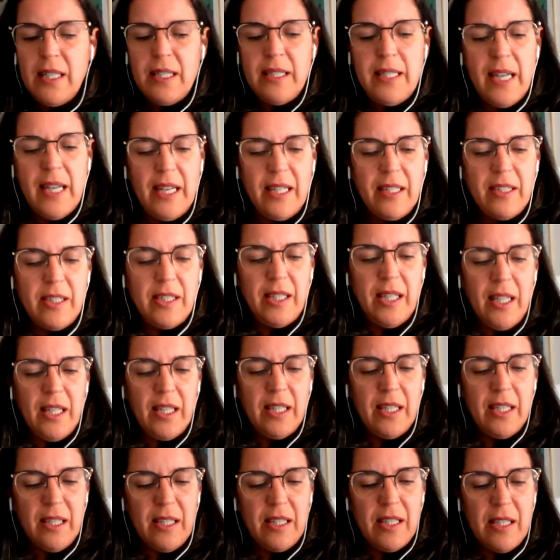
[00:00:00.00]
the idea
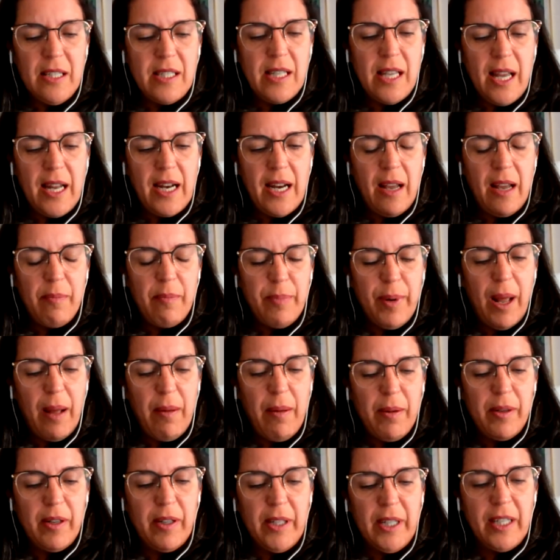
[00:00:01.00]
is that I'm
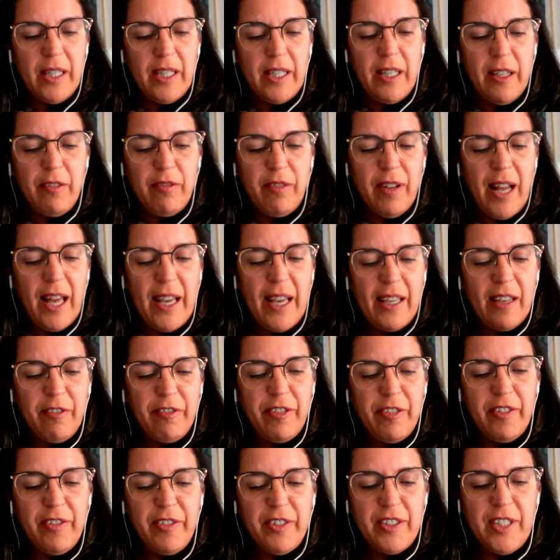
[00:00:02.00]
probably going to give like a
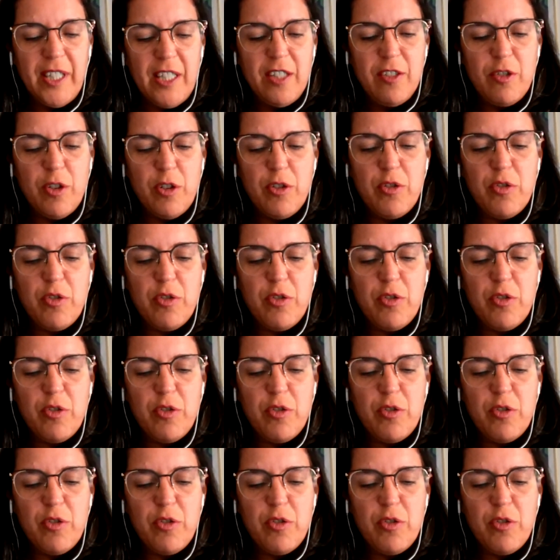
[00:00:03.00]
15 to